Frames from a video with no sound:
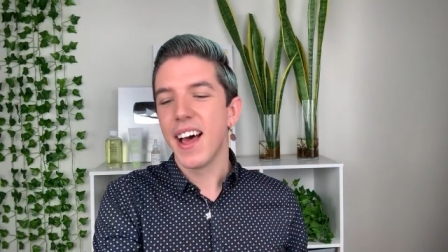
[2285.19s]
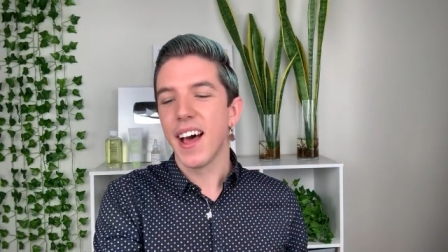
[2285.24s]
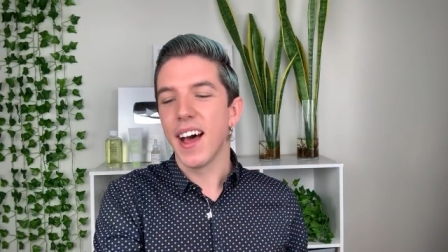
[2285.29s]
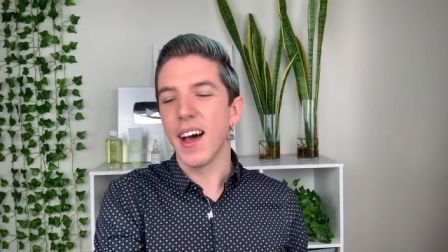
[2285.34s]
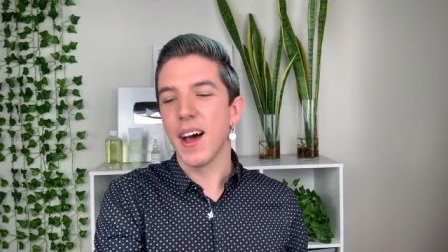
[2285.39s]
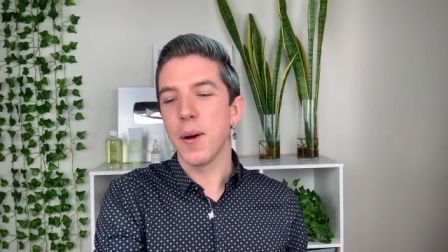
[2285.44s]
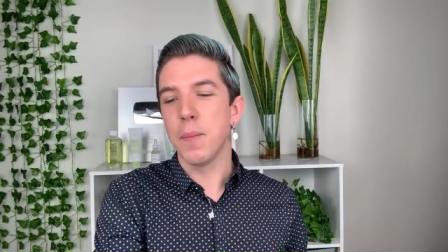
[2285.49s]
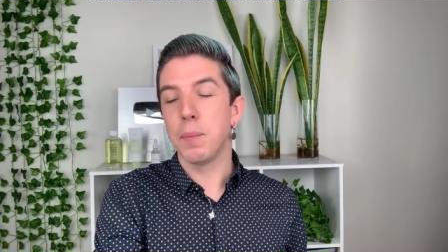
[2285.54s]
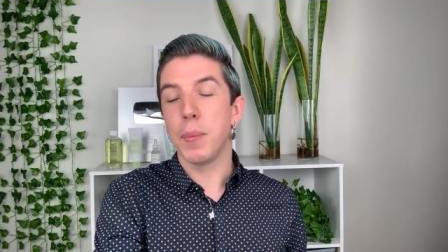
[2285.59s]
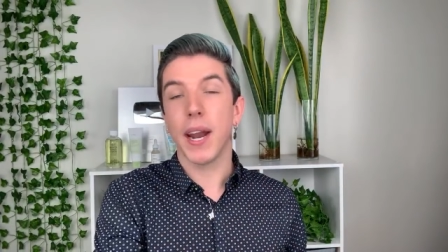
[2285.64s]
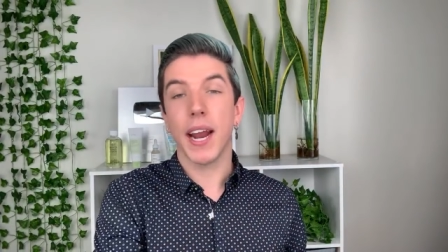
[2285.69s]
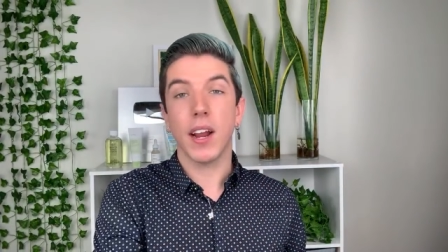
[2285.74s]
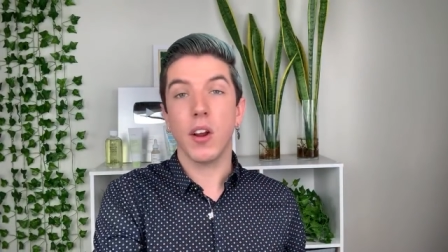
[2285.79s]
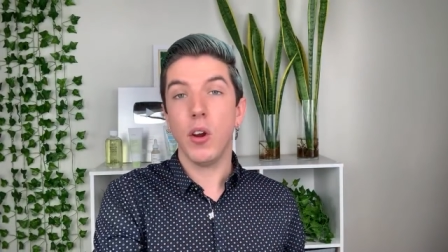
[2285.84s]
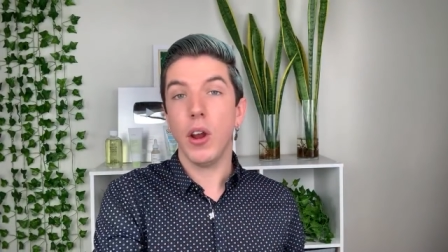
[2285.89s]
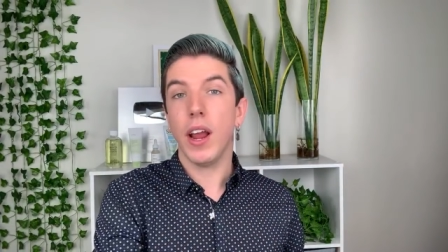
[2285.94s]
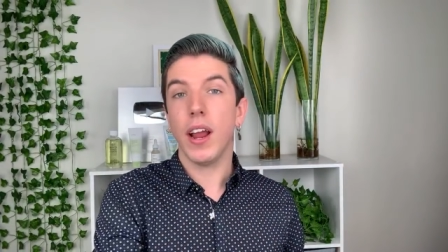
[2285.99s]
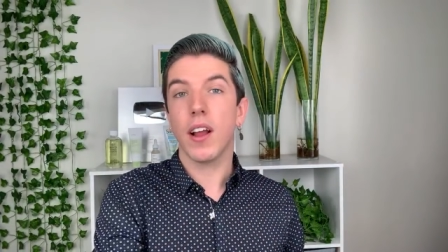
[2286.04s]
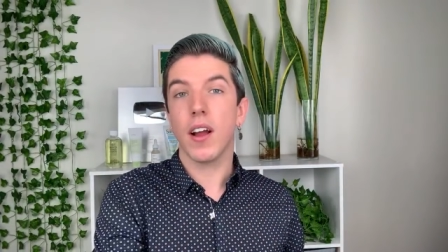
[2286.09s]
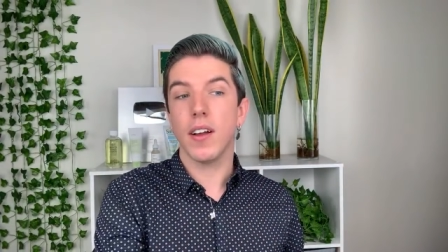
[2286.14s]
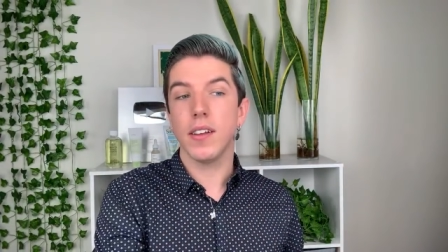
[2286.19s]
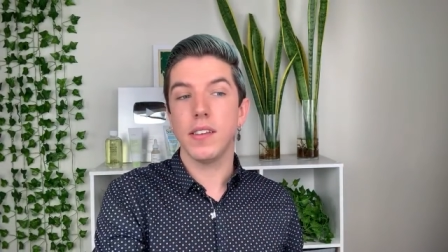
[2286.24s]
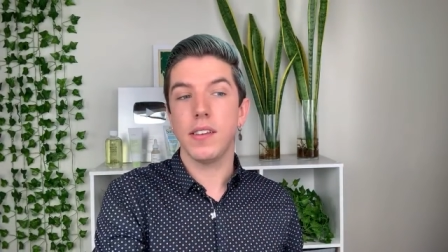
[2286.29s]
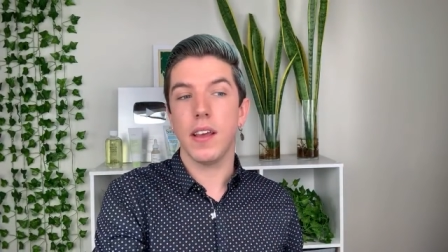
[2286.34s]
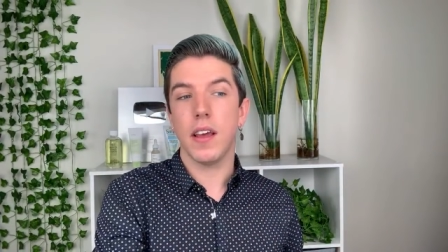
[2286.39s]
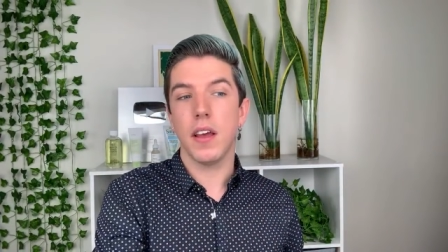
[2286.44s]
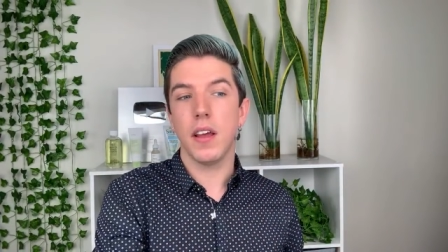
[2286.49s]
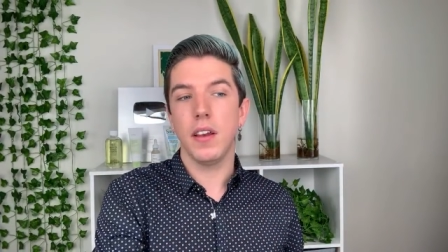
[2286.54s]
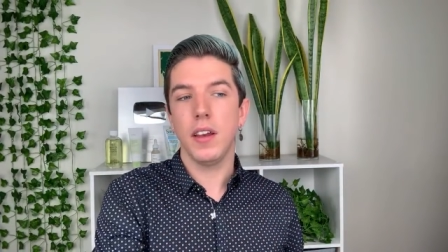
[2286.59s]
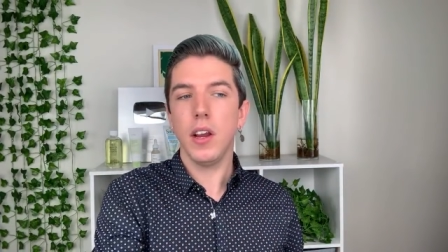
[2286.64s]
Um, but I create
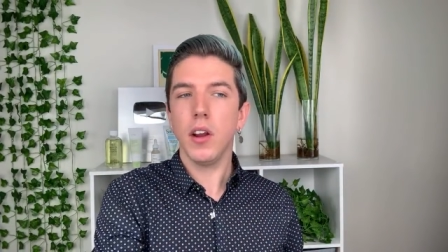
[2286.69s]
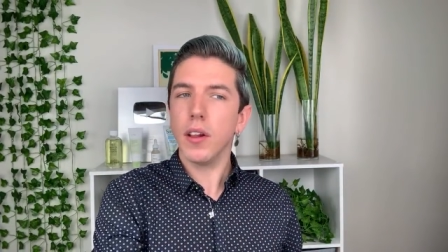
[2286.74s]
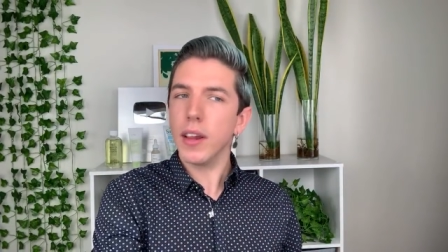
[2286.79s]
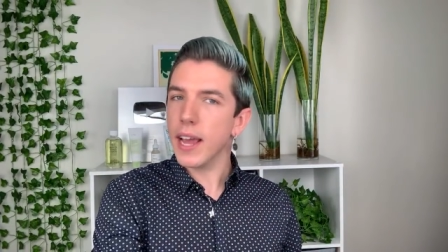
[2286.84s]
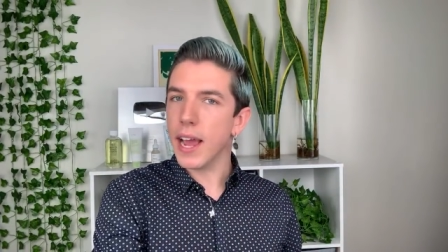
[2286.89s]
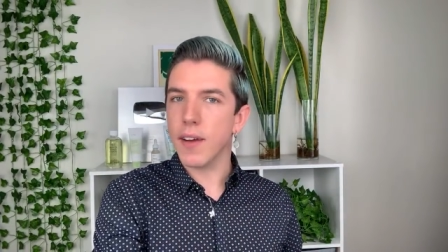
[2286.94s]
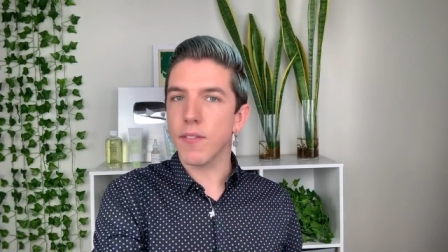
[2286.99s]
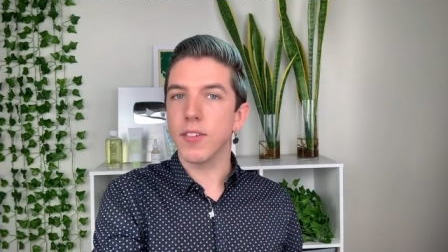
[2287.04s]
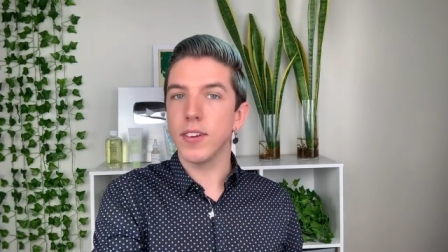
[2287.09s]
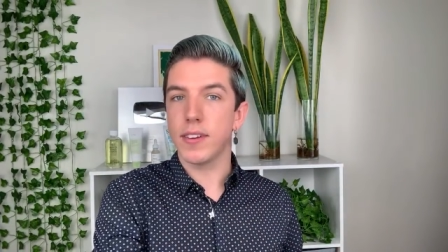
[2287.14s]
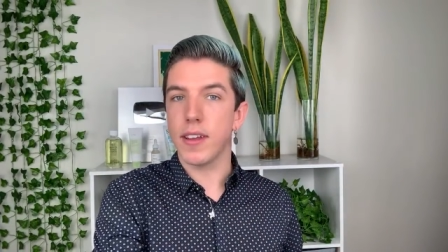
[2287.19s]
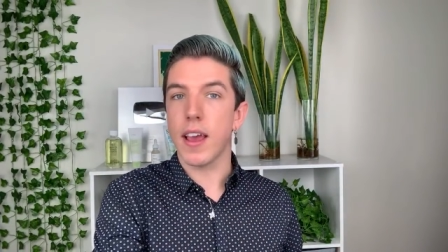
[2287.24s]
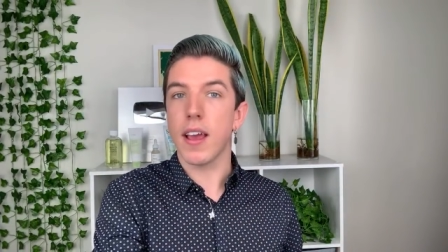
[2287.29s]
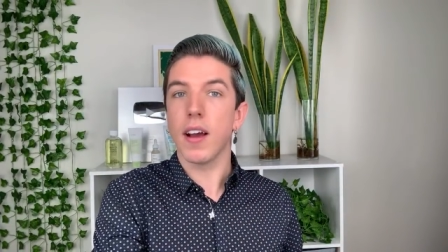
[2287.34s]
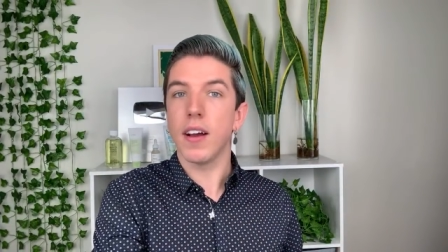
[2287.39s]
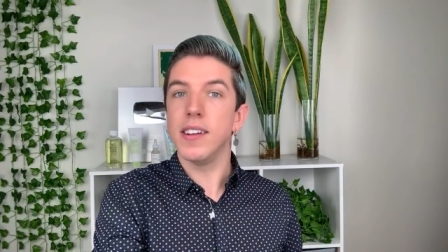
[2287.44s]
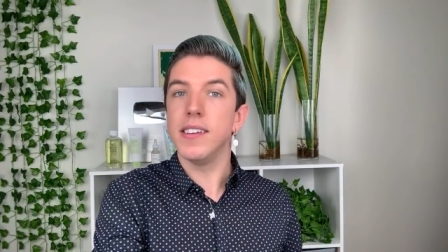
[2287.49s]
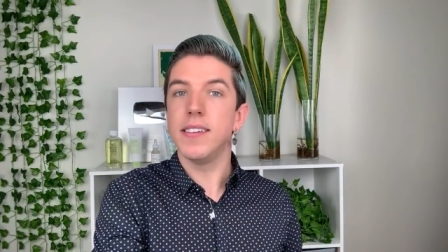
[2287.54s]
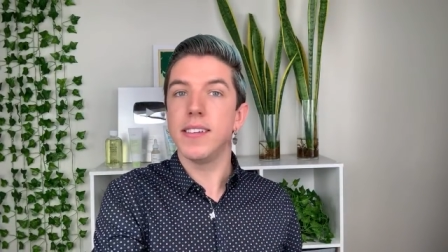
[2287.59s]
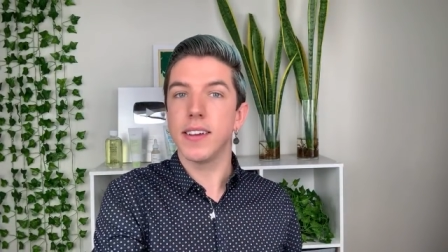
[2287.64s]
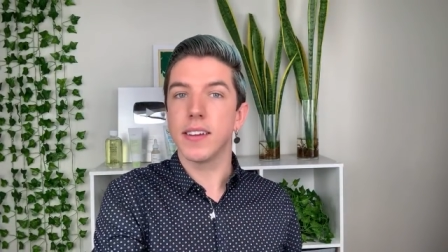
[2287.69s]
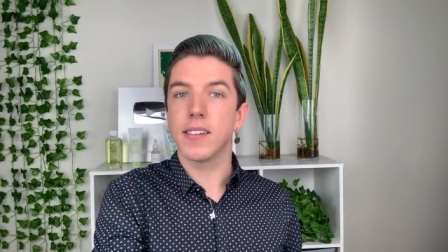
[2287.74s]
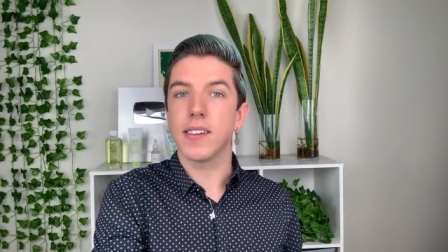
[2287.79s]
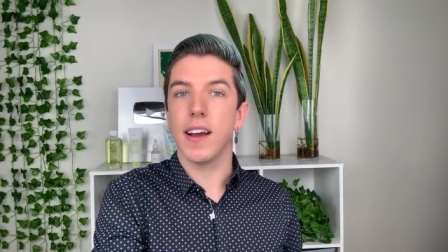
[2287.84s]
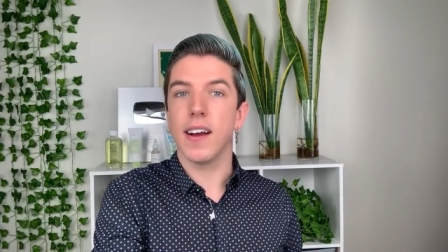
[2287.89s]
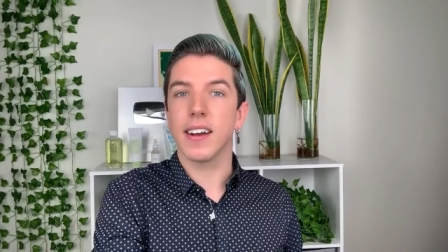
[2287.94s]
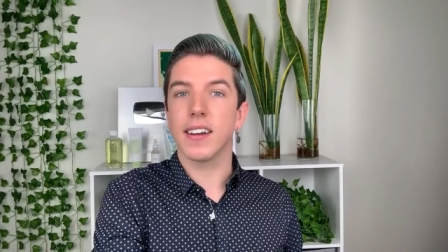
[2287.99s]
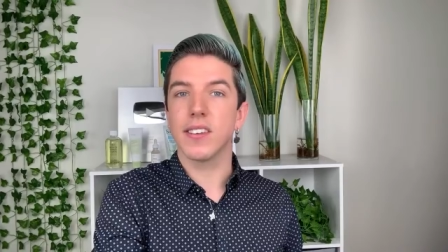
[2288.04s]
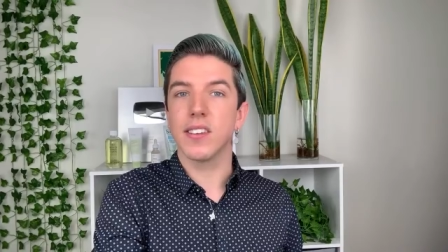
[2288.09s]
content nearly every day on TikTok.